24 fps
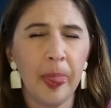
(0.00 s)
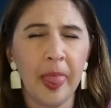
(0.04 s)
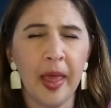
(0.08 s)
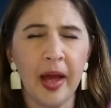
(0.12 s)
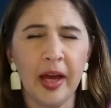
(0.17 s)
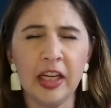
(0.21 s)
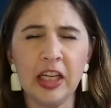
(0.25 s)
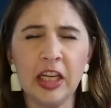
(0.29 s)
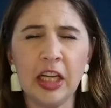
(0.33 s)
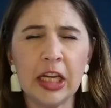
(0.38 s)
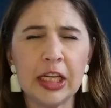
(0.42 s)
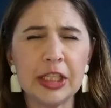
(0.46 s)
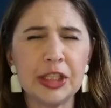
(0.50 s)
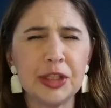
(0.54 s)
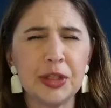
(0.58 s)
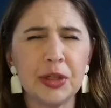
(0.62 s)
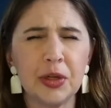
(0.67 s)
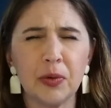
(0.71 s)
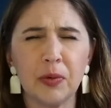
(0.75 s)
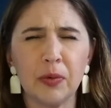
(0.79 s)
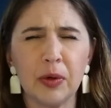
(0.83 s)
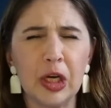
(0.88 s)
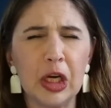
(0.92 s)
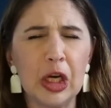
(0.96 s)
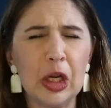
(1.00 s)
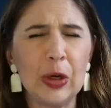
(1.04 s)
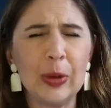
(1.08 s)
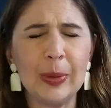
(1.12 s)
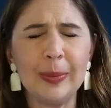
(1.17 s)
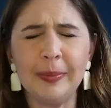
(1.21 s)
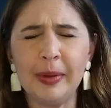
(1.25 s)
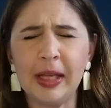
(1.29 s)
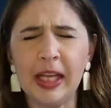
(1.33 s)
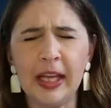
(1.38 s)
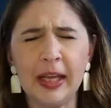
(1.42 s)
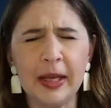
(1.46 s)
I need you to renew
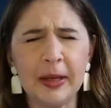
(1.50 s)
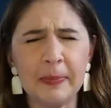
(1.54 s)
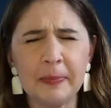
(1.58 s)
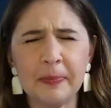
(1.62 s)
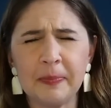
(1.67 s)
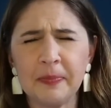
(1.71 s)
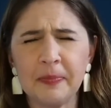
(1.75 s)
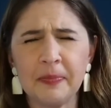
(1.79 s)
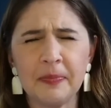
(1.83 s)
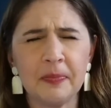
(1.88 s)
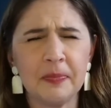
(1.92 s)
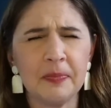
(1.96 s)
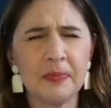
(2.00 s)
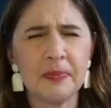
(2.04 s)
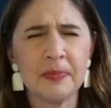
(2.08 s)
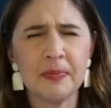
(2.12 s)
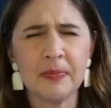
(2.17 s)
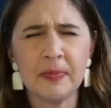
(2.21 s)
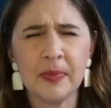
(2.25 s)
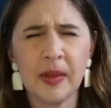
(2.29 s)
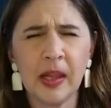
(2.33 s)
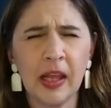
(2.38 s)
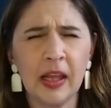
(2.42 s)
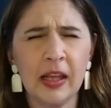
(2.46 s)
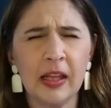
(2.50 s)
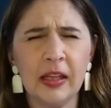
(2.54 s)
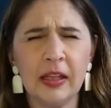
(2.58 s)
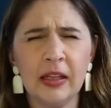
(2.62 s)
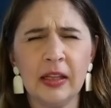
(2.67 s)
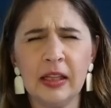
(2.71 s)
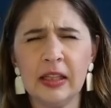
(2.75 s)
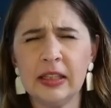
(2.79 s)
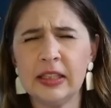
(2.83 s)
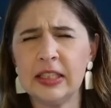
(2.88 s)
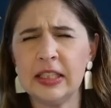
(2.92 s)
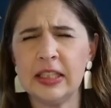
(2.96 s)
me
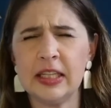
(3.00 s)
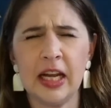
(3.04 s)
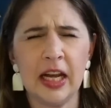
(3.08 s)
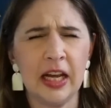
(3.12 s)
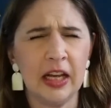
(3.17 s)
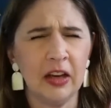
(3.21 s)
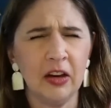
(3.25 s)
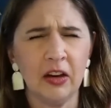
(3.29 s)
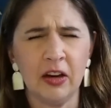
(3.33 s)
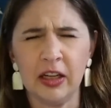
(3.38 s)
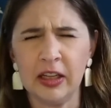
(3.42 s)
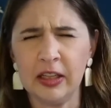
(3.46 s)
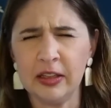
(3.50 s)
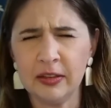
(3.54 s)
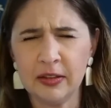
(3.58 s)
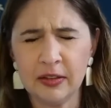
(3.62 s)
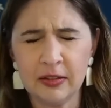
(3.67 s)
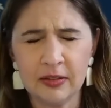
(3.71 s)
today, God.